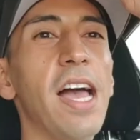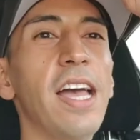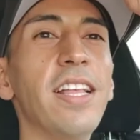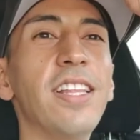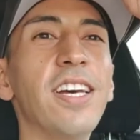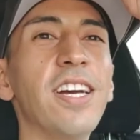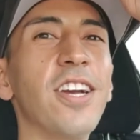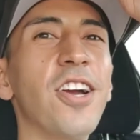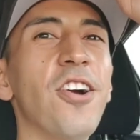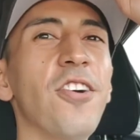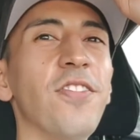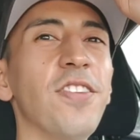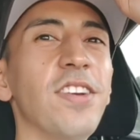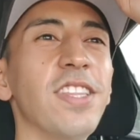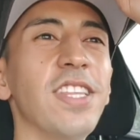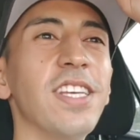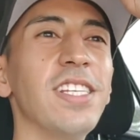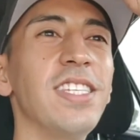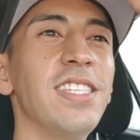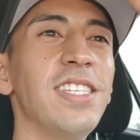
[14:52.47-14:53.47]
I look
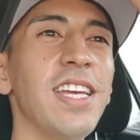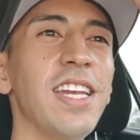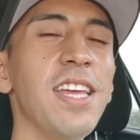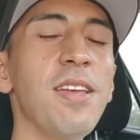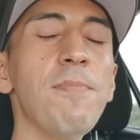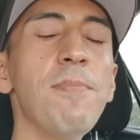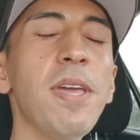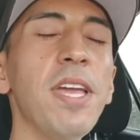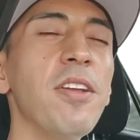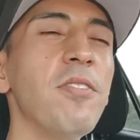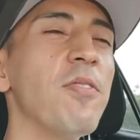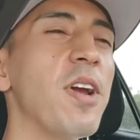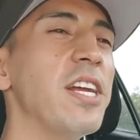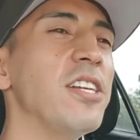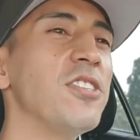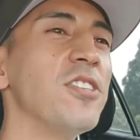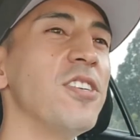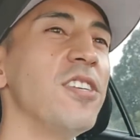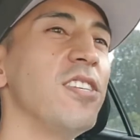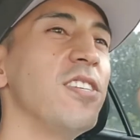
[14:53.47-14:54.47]
over the city. Me and
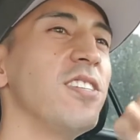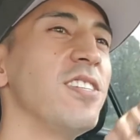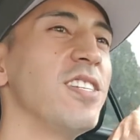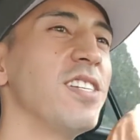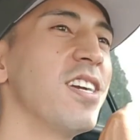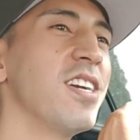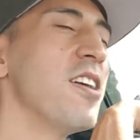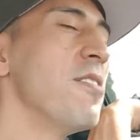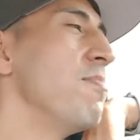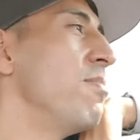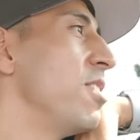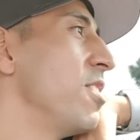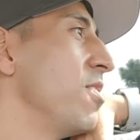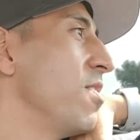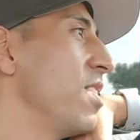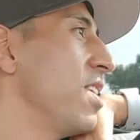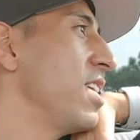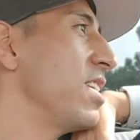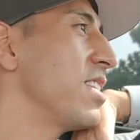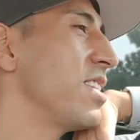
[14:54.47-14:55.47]
Rachel used to come
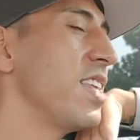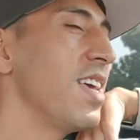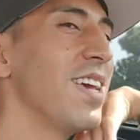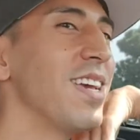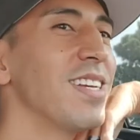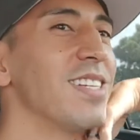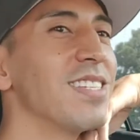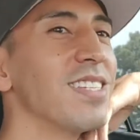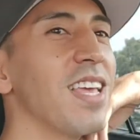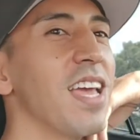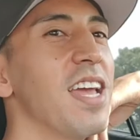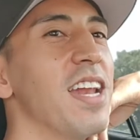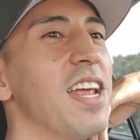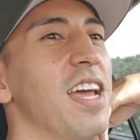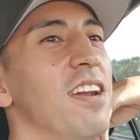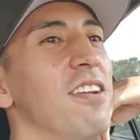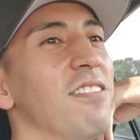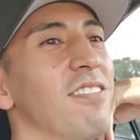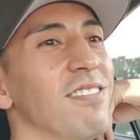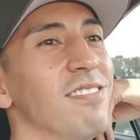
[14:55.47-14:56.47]
do these things,
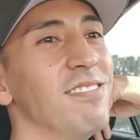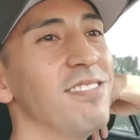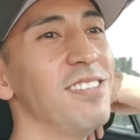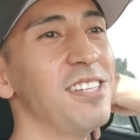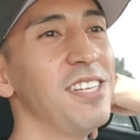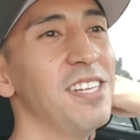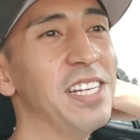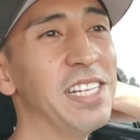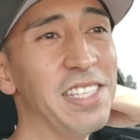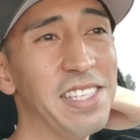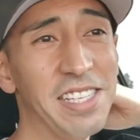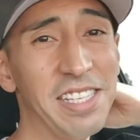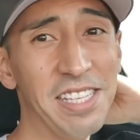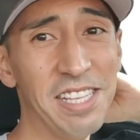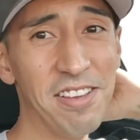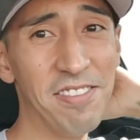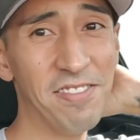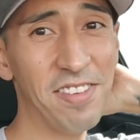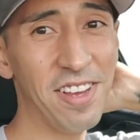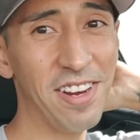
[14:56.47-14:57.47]
and she doesn't doesn't
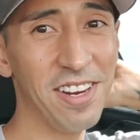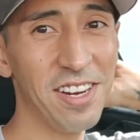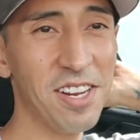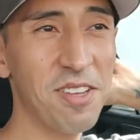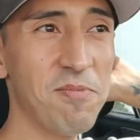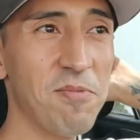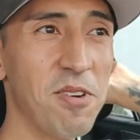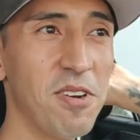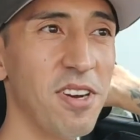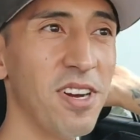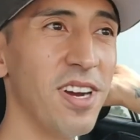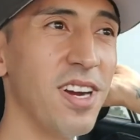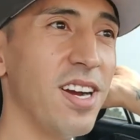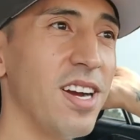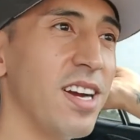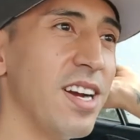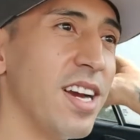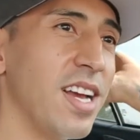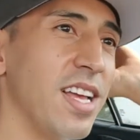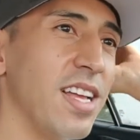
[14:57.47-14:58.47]
live here
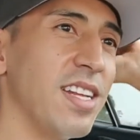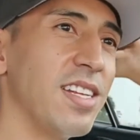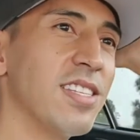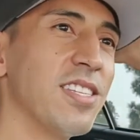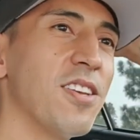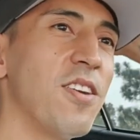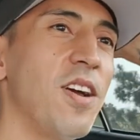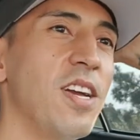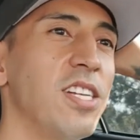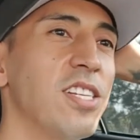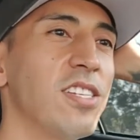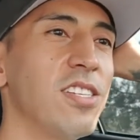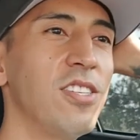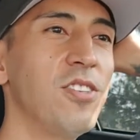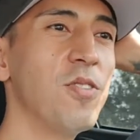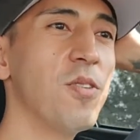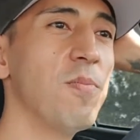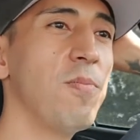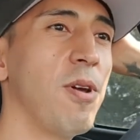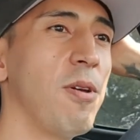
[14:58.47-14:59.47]
anymore, and so I
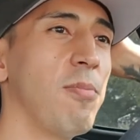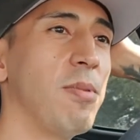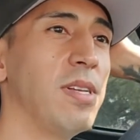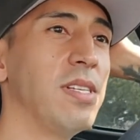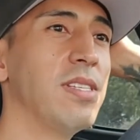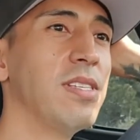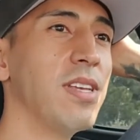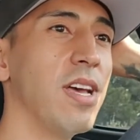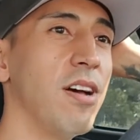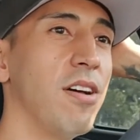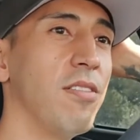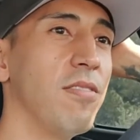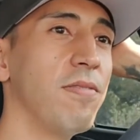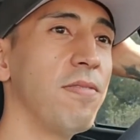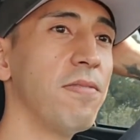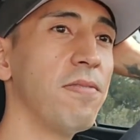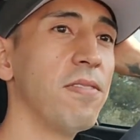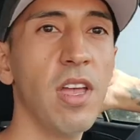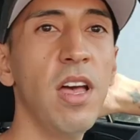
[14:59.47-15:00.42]
just do it by myself.